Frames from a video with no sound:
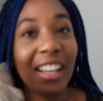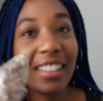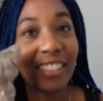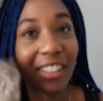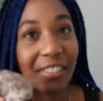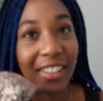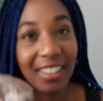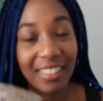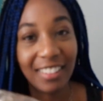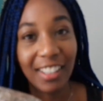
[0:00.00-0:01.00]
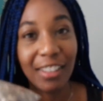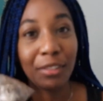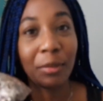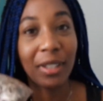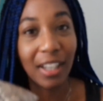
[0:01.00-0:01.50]
I discovered these
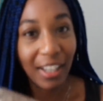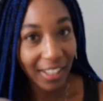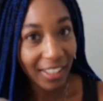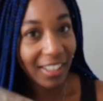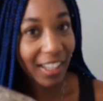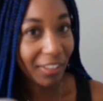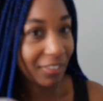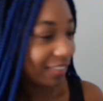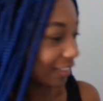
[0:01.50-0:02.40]
seeds when I came